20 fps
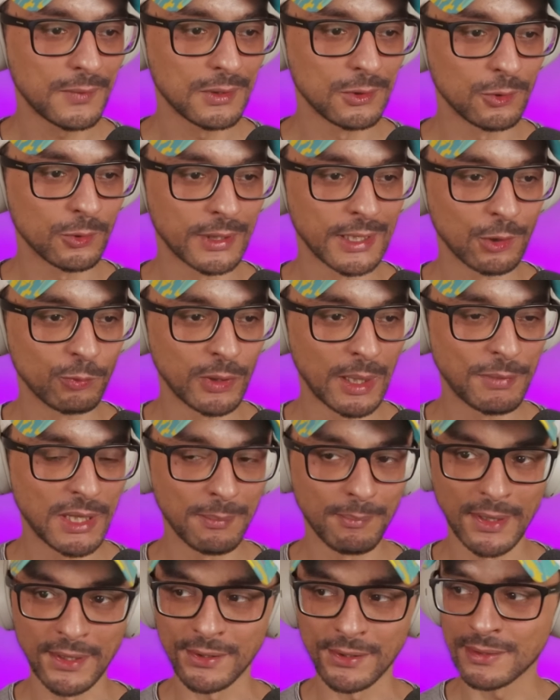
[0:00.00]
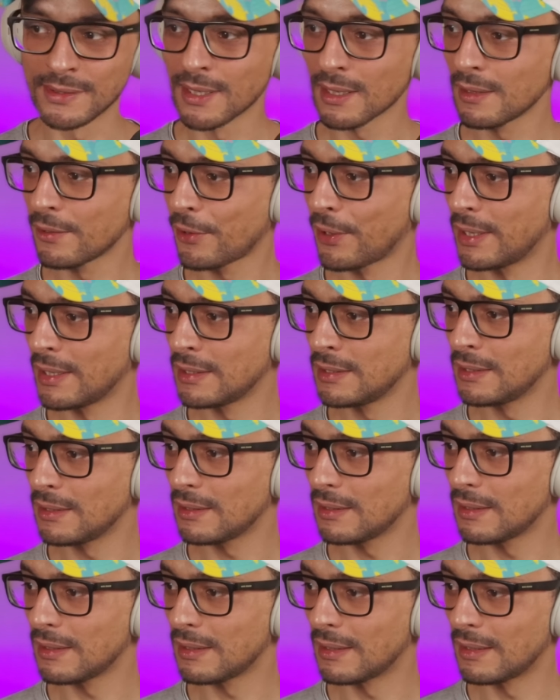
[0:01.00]
You can grab them by this little thing
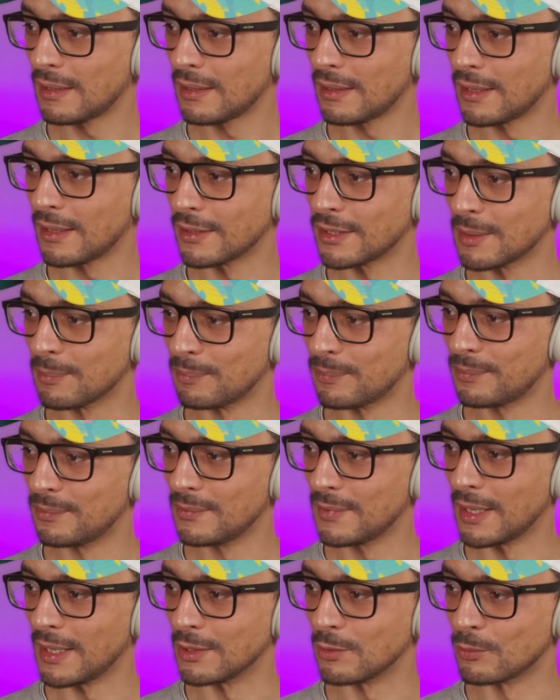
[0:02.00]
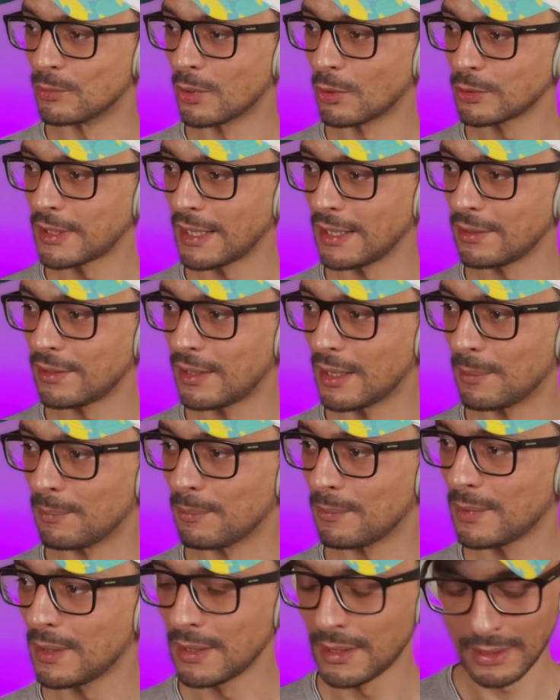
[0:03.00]
and rotate
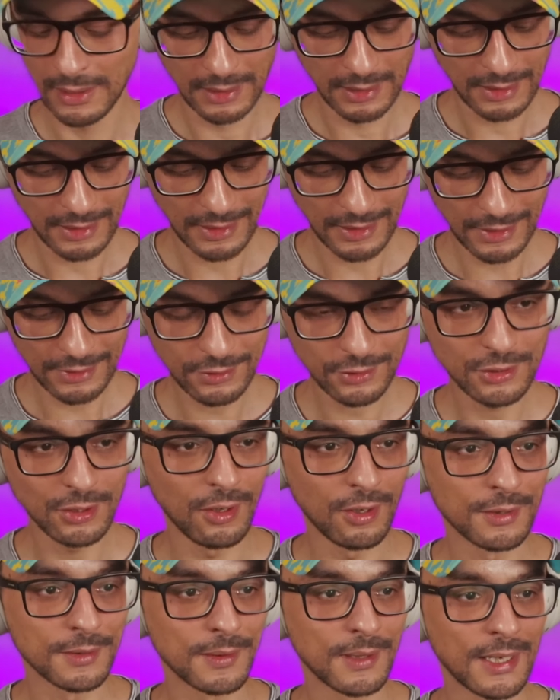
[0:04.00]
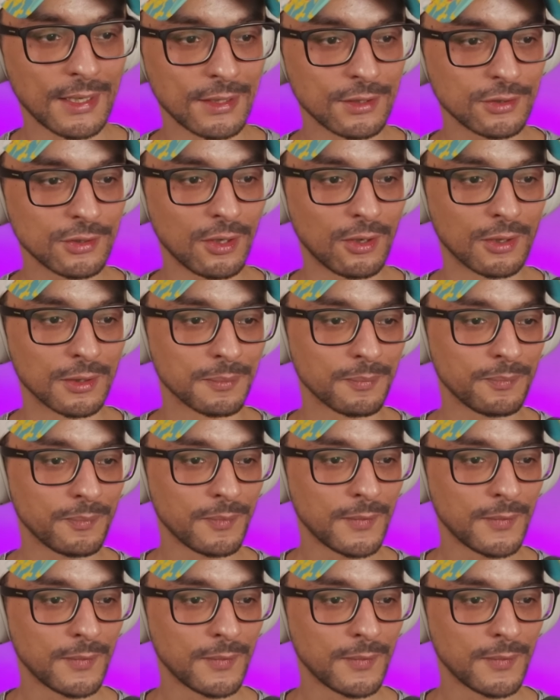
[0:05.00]
them, and so on and so on.